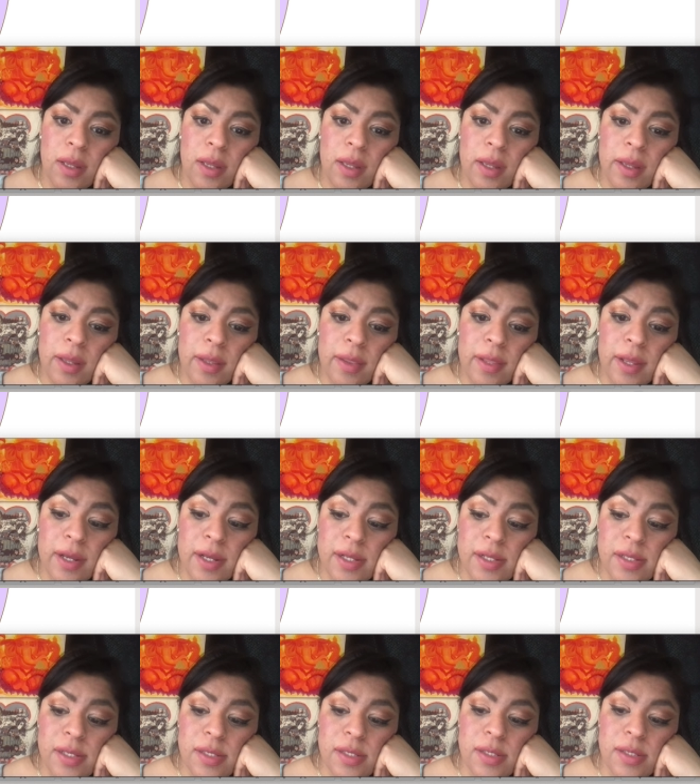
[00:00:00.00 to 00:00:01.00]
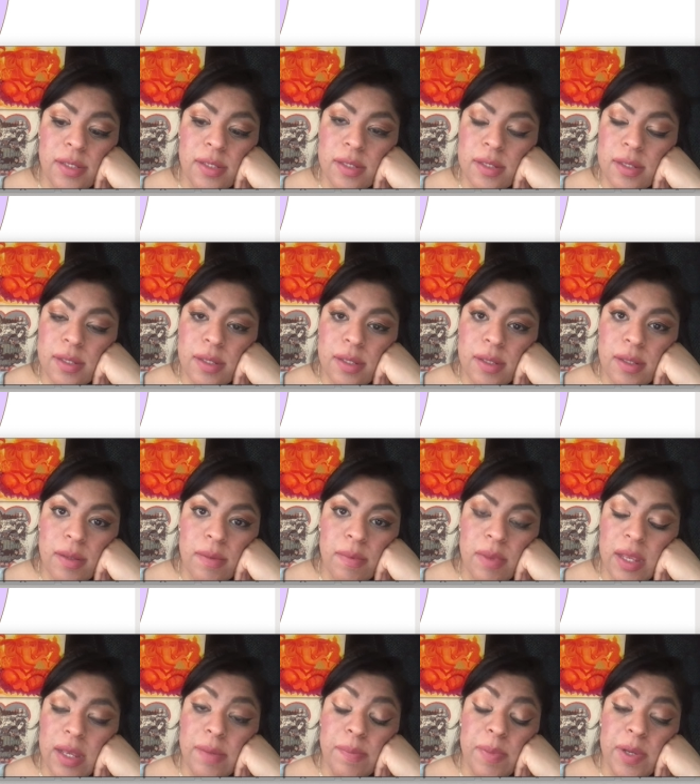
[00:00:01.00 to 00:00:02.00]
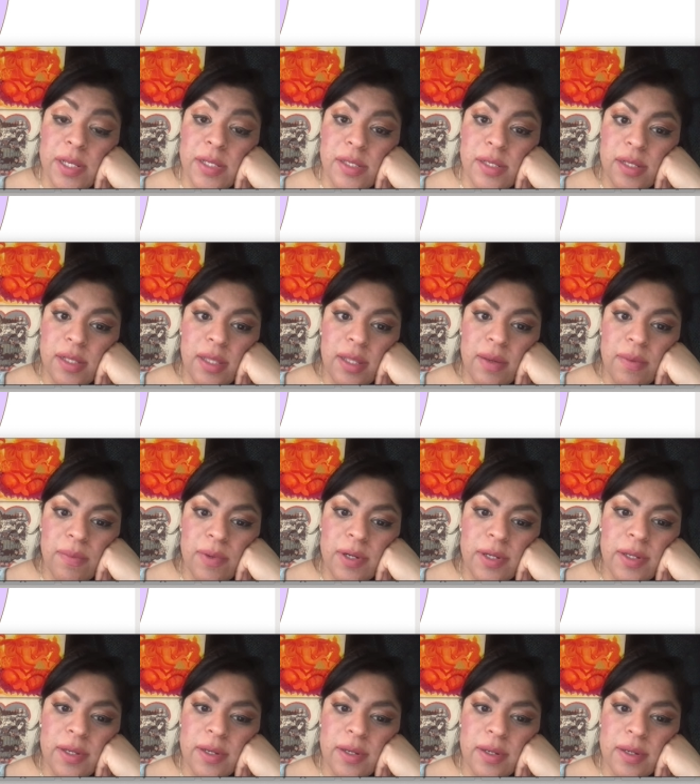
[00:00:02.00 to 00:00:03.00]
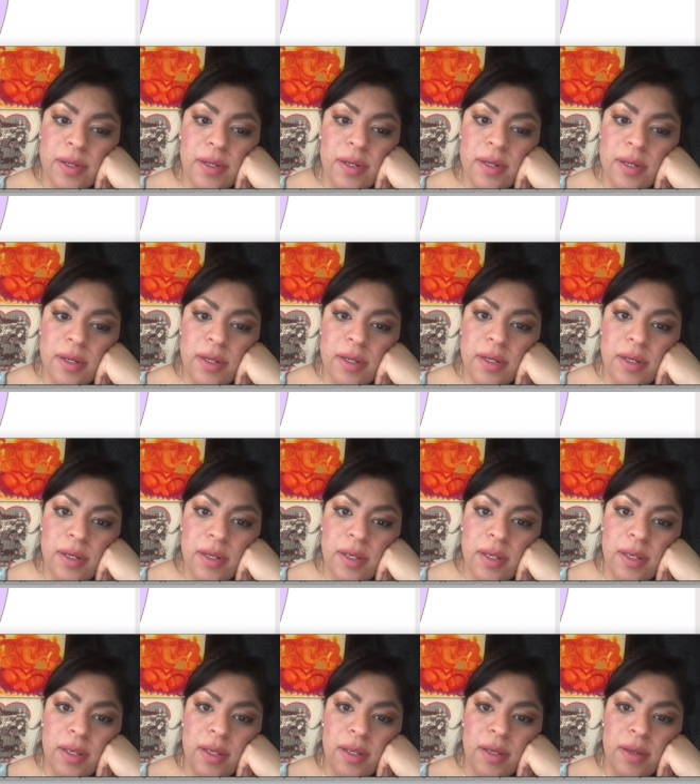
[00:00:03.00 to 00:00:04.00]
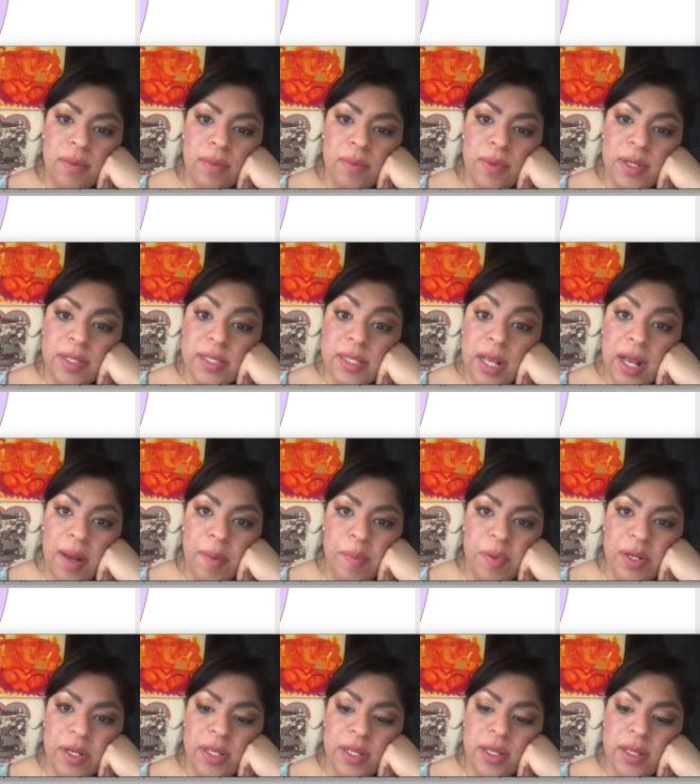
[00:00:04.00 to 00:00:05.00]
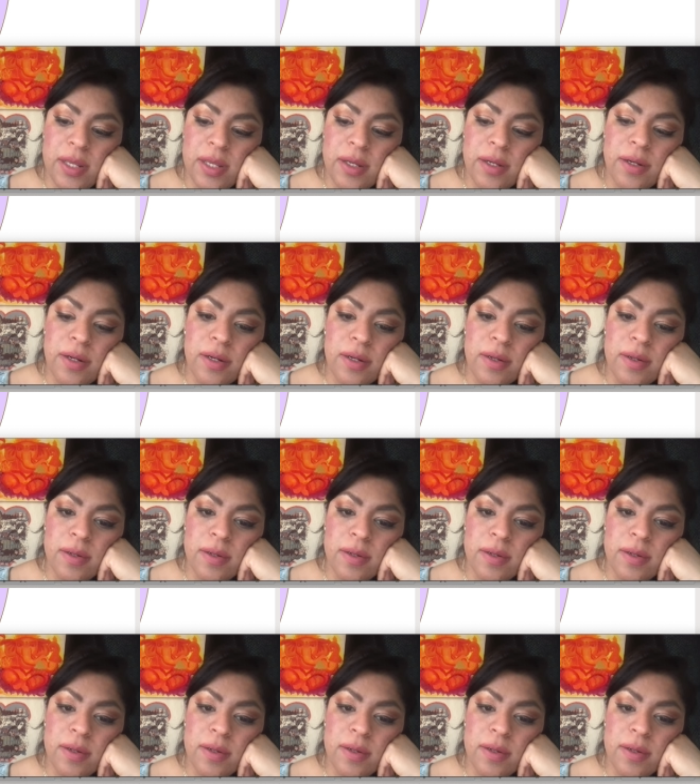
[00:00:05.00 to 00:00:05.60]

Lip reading: And that's they basically what's happening here.